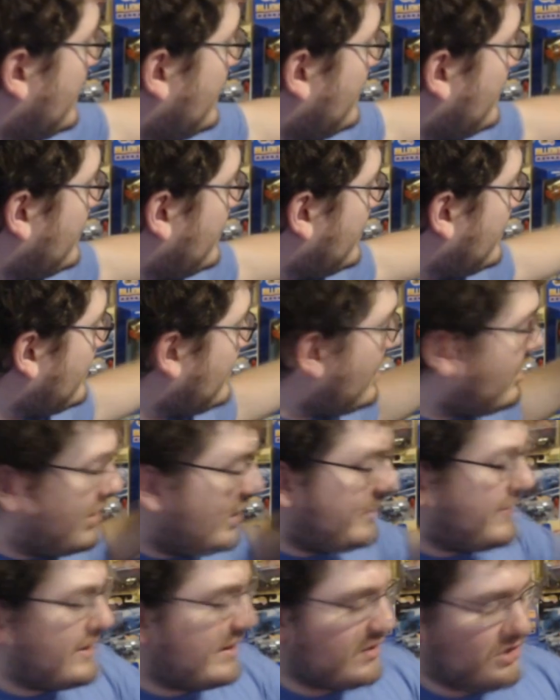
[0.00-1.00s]
I only
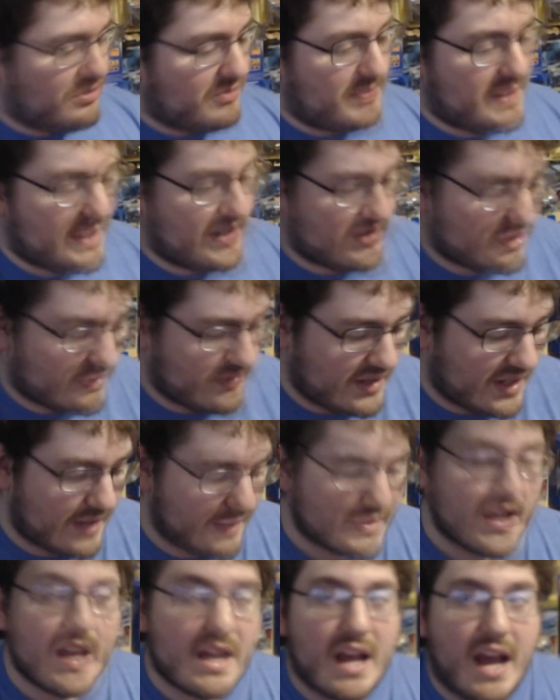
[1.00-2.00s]
found 2 PS3 games.
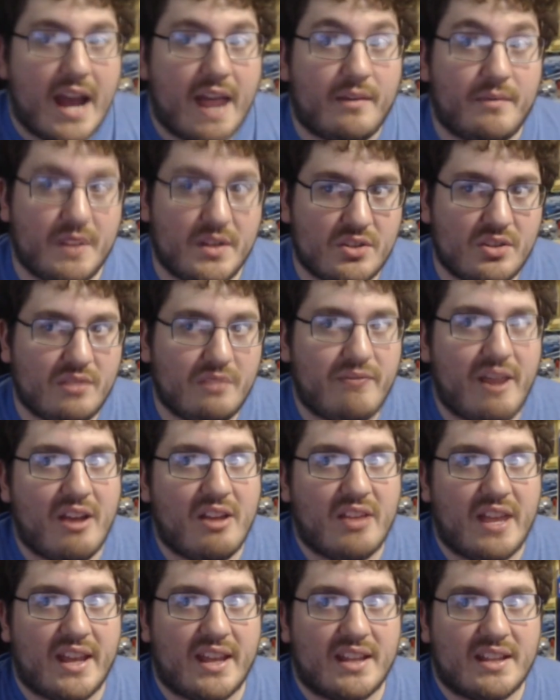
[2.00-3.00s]
I initially found
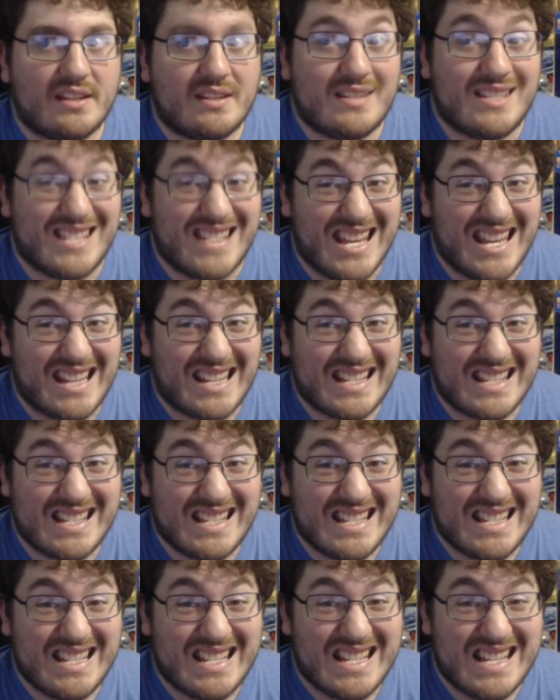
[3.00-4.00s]
like 6,
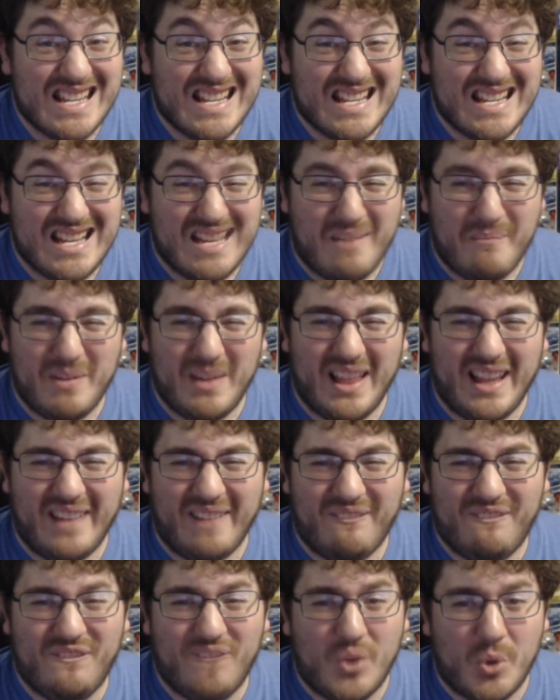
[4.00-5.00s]
but like
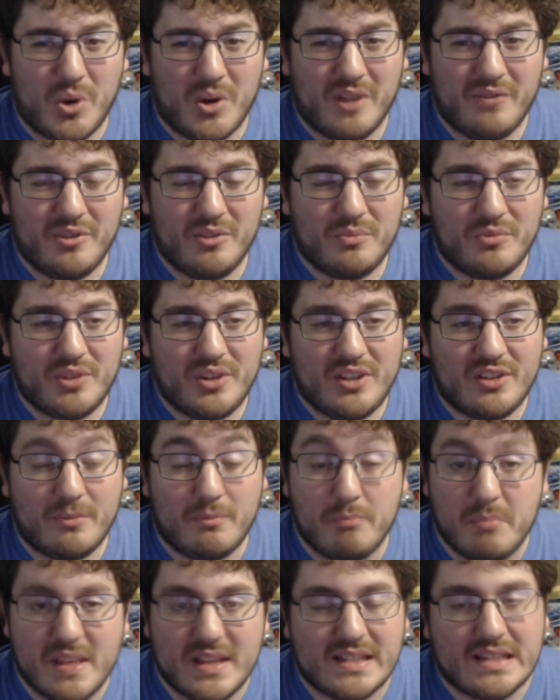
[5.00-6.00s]
4 of them were either
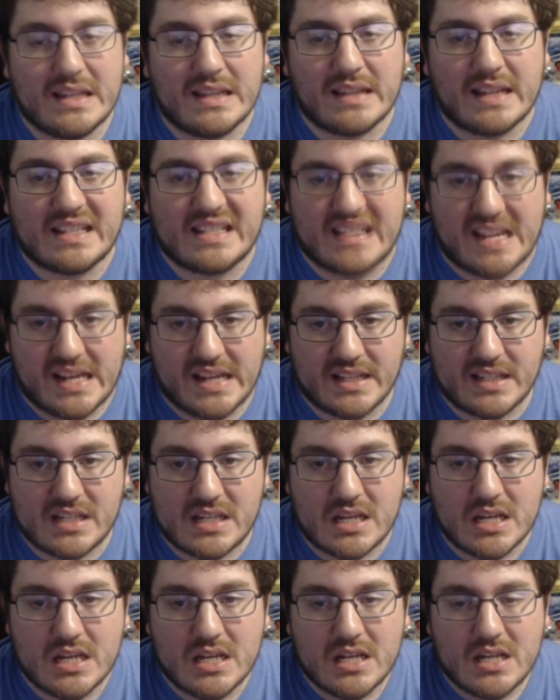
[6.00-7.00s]
missing the disc,
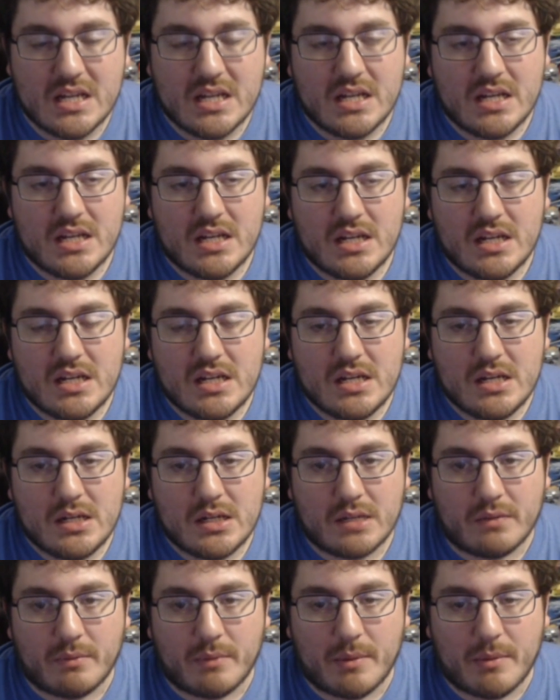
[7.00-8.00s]

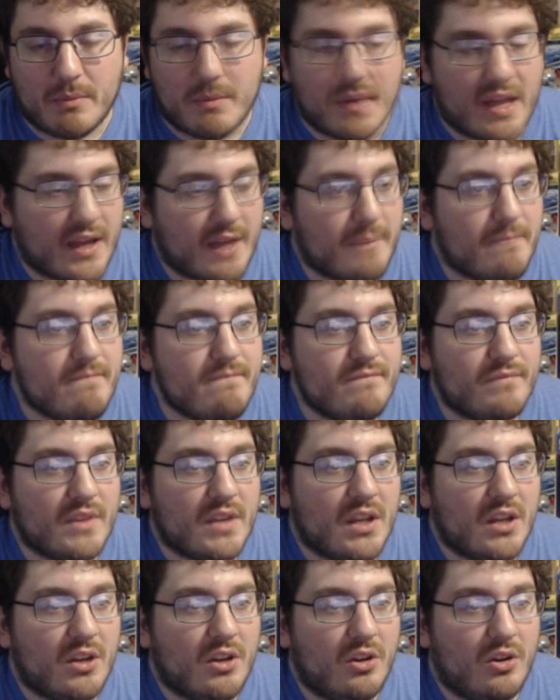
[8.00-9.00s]
that made me mad,
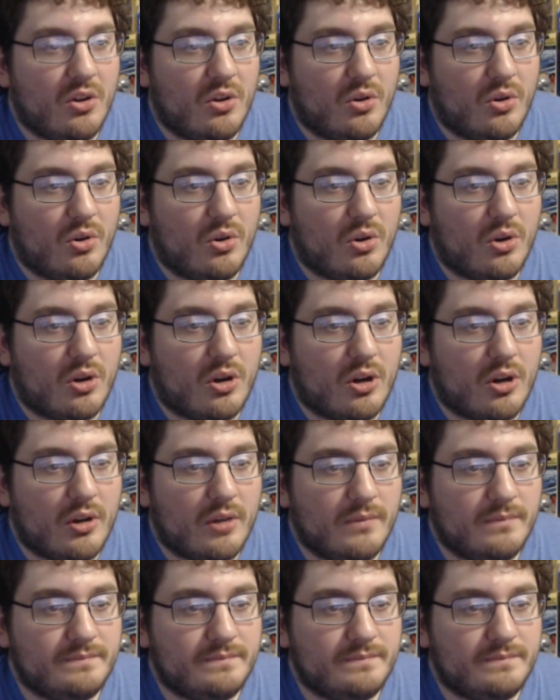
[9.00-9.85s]
or